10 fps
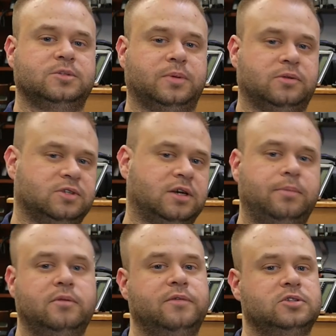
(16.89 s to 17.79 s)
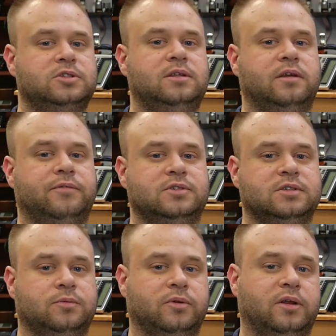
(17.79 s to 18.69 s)
but there's a couple of interesting differences
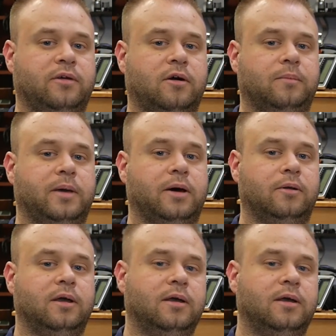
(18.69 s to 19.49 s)
that we're going to talk about.